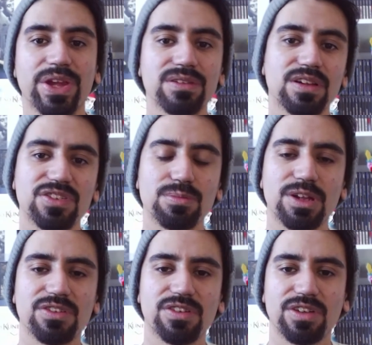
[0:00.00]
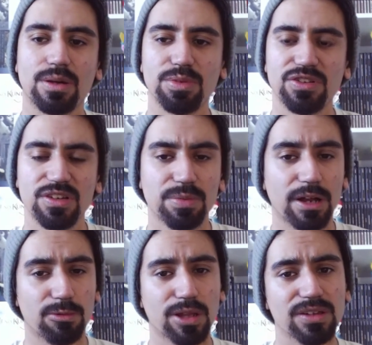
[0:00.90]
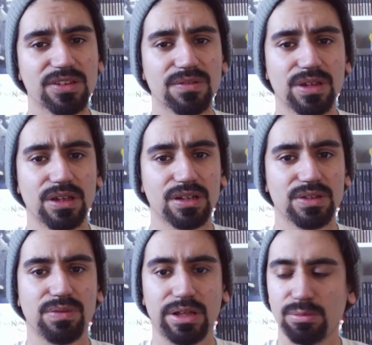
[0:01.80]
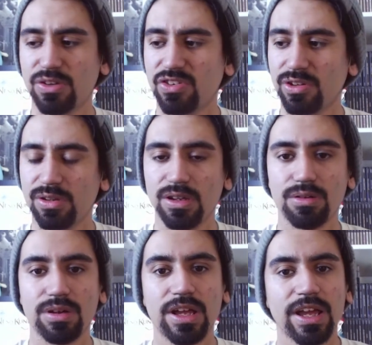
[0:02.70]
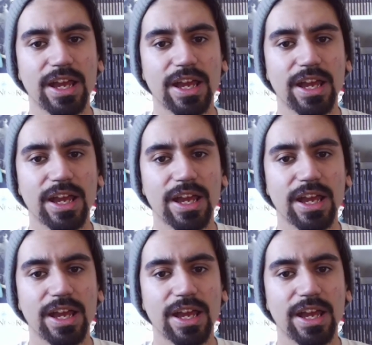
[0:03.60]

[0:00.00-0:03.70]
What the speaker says: And Lost Dimension is an RPG by a relatively young development studio.